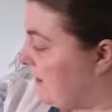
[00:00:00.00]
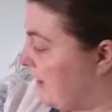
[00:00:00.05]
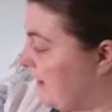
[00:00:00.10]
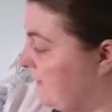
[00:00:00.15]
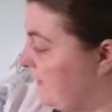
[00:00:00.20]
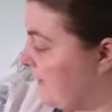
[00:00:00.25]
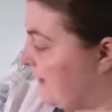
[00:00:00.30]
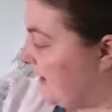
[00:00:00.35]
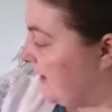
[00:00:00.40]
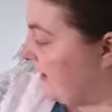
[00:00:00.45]

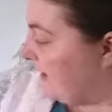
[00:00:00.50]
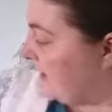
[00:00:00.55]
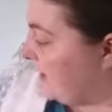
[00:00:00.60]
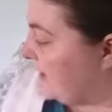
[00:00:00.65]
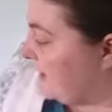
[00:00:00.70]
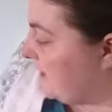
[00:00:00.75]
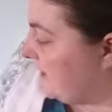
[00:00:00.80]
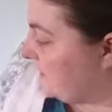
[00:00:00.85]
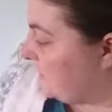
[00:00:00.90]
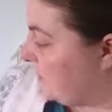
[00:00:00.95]
And
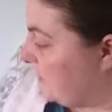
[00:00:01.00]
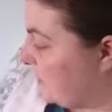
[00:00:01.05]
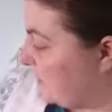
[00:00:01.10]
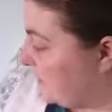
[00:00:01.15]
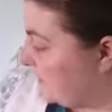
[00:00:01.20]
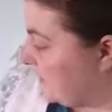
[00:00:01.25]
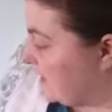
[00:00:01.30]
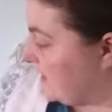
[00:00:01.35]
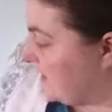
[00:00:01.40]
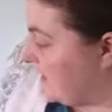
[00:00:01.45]
then I'm going to
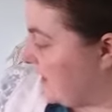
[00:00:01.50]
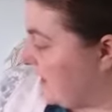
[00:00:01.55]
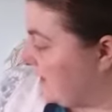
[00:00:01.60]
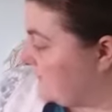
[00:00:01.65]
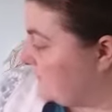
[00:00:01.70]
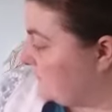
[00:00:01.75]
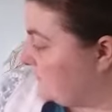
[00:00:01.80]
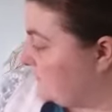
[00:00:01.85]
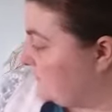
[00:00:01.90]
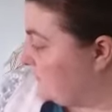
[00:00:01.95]
hurry
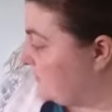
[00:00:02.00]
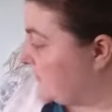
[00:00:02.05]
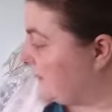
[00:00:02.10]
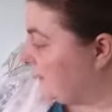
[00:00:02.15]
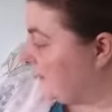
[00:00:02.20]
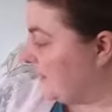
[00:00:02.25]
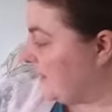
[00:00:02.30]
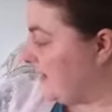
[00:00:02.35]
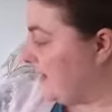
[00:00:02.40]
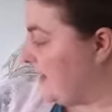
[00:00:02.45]
and
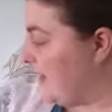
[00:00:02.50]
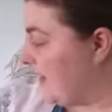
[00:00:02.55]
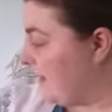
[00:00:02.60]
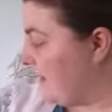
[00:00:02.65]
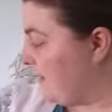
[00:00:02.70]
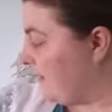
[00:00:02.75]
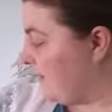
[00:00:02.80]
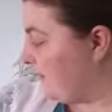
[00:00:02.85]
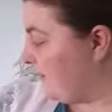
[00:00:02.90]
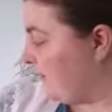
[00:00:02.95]

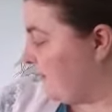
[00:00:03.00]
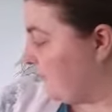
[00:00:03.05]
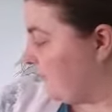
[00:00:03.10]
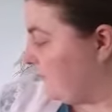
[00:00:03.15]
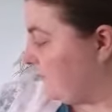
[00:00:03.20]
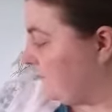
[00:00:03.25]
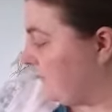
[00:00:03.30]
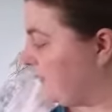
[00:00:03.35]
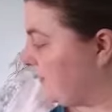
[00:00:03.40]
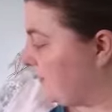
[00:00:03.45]
play
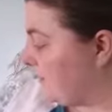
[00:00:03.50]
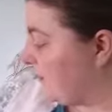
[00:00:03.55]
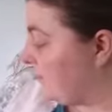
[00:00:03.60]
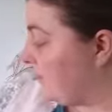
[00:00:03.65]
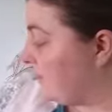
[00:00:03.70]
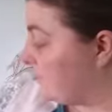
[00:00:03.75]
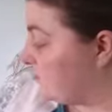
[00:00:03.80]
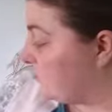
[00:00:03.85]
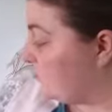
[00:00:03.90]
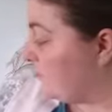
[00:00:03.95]
with,
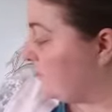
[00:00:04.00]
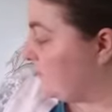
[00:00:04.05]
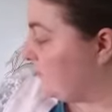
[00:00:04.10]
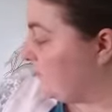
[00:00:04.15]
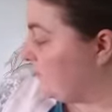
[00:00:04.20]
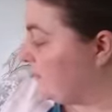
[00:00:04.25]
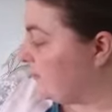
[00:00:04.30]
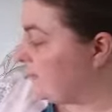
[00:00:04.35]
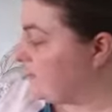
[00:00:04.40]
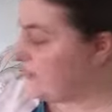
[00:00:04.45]
there's one
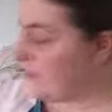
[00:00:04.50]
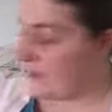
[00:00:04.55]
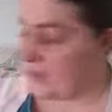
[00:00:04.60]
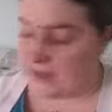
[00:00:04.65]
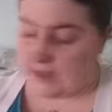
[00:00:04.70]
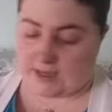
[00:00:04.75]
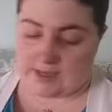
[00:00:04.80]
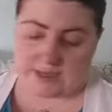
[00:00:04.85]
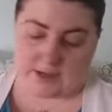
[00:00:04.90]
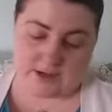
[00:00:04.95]
more
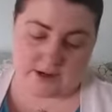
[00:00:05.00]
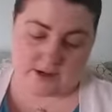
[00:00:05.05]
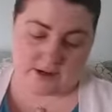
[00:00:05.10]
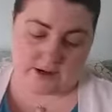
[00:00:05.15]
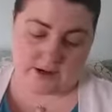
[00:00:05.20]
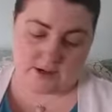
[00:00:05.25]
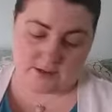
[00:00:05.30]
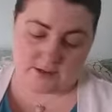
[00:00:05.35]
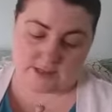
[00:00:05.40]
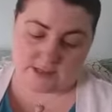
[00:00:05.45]
thing
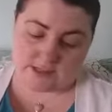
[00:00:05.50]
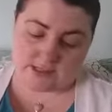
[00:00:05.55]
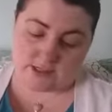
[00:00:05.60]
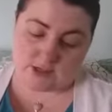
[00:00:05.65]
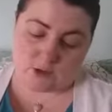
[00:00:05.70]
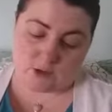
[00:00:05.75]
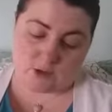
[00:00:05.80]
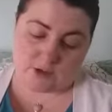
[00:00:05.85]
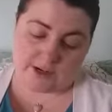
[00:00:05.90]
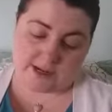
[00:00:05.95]
here. This is
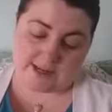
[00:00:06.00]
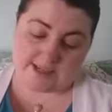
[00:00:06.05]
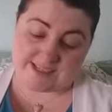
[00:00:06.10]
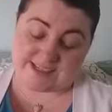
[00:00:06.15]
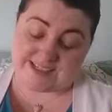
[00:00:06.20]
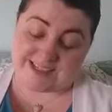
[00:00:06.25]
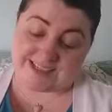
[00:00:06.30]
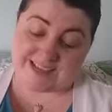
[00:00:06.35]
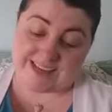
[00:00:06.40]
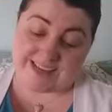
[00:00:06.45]
the Glorious
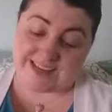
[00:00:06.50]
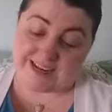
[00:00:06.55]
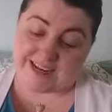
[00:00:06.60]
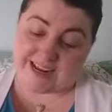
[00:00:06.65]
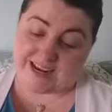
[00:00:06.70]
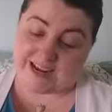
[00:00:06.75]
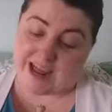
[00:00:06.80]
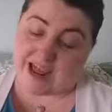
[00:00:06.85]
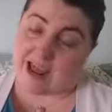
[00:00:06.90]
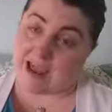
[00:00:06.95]
Skin
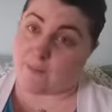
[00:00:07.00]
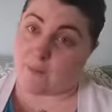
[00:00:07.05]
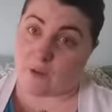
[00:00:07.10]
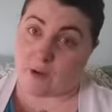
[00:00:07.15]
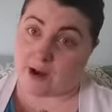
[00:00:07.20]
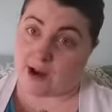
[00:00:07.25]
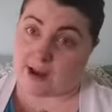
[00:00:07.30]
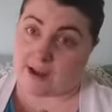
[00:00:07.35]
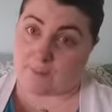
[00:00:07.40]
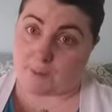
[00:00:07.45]
and Eye
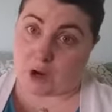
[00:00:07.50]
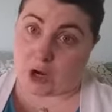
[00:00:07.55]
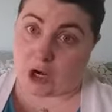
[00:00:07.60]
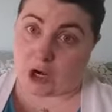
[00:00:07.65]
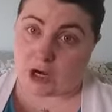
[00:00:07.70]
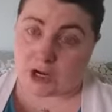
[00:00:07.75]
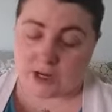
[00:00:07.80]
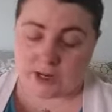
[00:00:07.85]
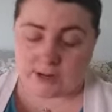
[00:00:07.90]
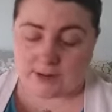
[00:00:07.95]
Primer.